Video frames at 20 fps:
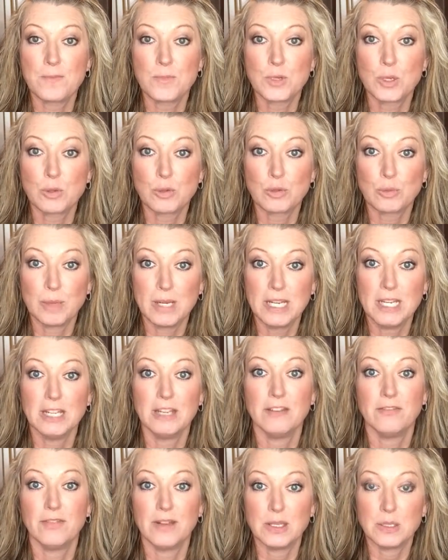social
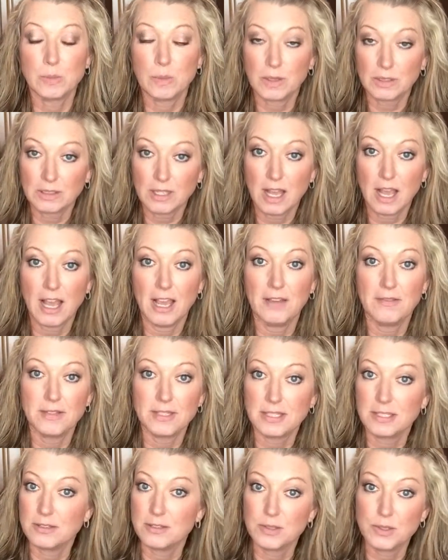media and Facebook
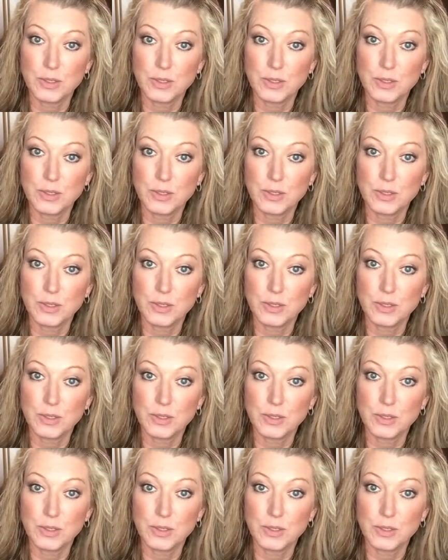Lives and